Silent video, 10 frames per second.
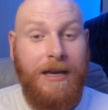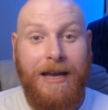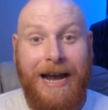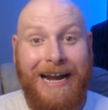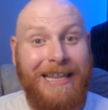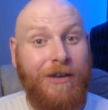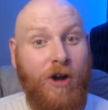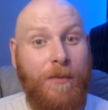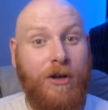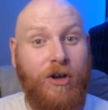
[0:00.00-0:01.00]
And in the
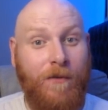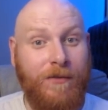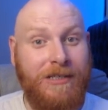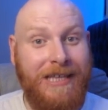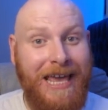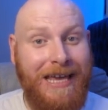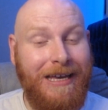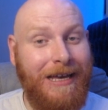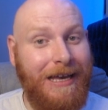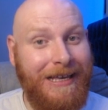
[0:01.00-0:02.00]
Europa Conference League,
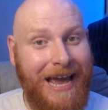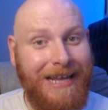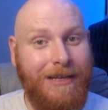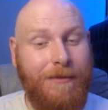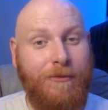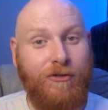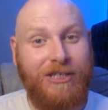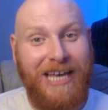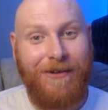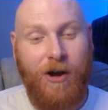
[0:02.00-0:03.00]
again,
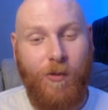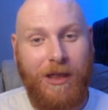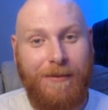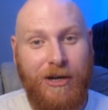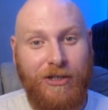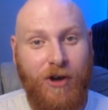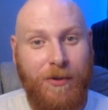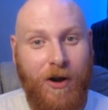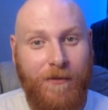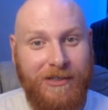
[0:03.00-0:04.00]
Cruzeiro won the most
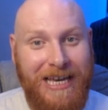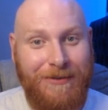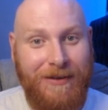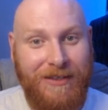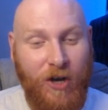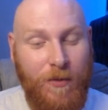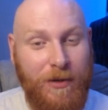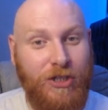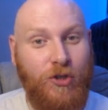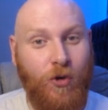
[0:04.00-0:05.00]
Europa Conference Leagues with 2,
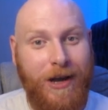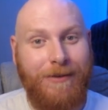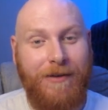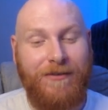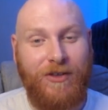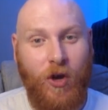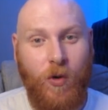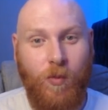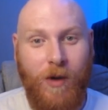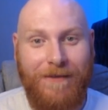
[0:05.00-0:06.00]
but joint with
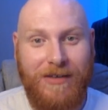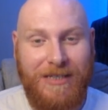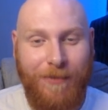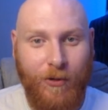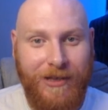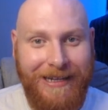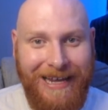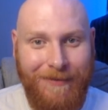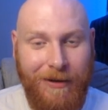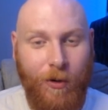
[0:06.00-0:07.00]
2 with Sporting Lisbon.